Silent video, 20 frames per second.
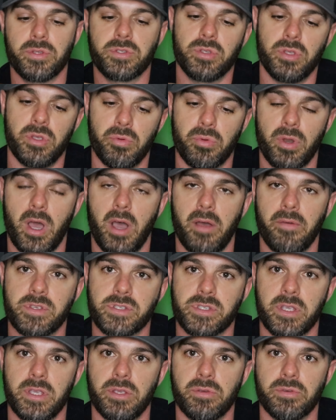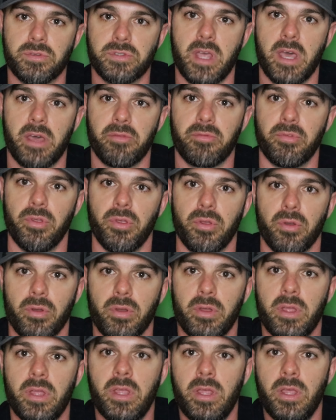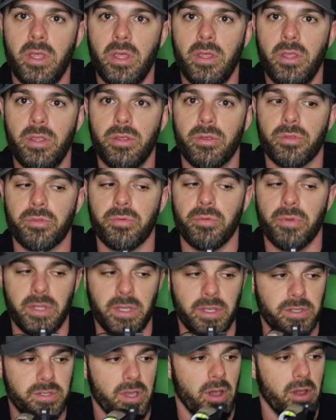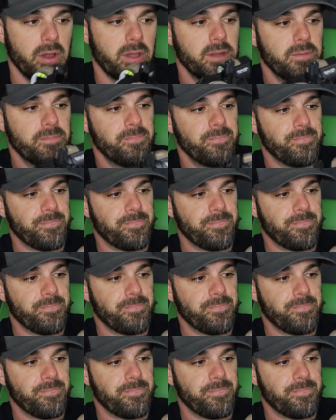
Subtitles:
so you would obviously use that for your 3D target.